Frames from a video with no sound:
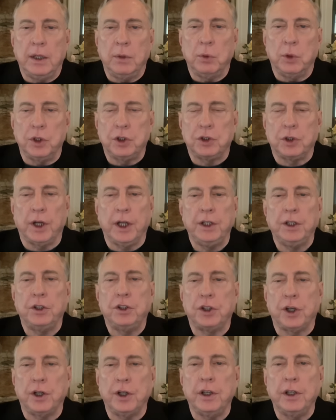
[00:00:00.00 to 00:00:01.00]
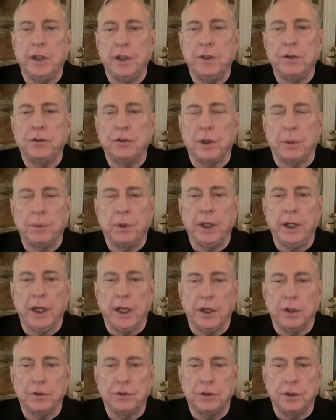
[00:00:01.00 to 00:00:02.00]
And we're trying to turn it into
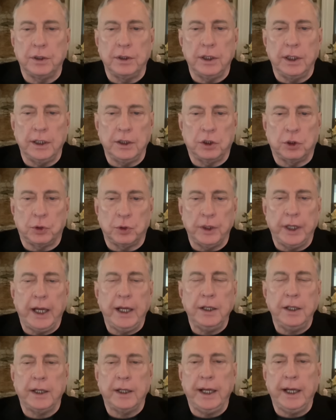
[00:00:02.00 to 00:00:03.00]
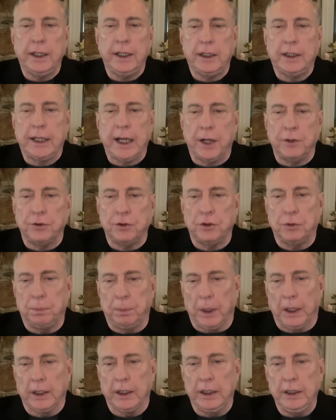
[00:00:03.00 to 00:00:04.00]
something else and create a casus
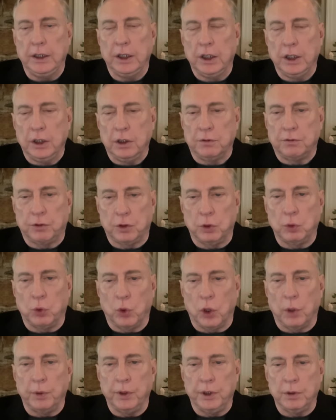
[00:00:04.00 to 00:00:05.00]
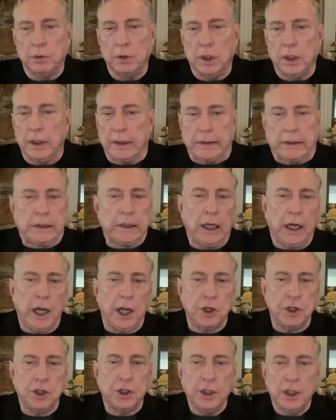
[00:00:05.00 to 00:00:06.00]
belli for a war with Iran.
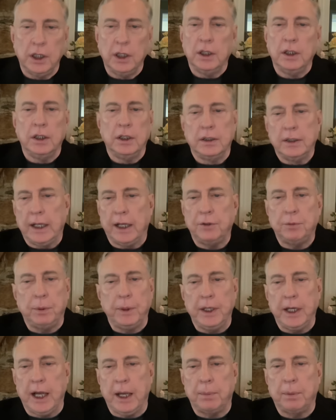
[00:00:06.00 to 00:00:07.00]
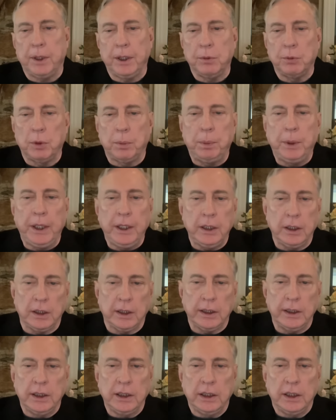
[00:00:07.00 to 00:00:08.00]
Gosh, that's been happening
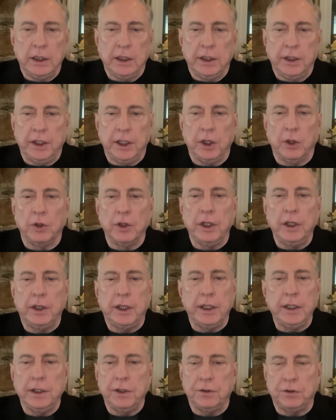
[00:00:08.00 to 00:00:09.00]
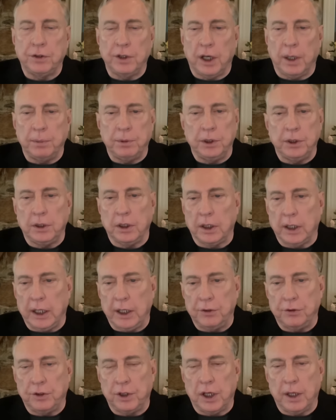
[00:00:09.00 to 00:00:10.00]
repeatedly. The only thing that stopped it the
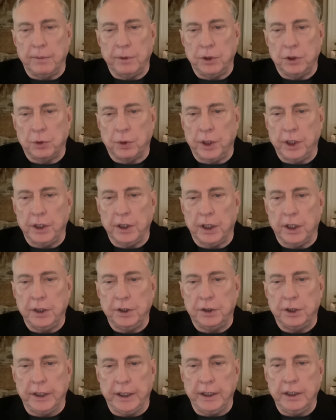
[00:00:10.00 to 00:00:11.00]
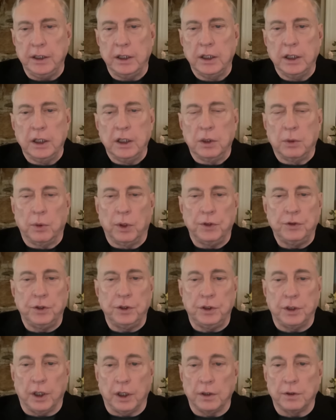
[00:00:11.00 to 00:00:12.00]
last time in 2019 was
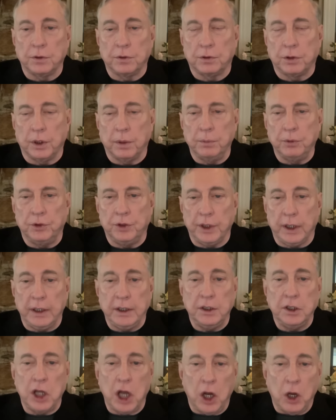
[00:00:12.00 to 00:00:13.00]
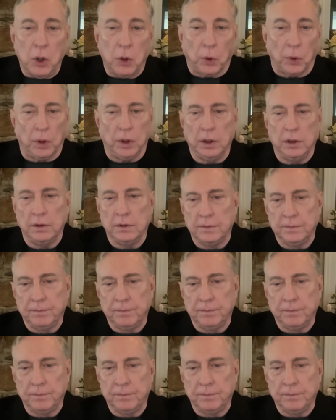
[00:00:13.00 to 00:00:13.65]
that Donald Trump said no.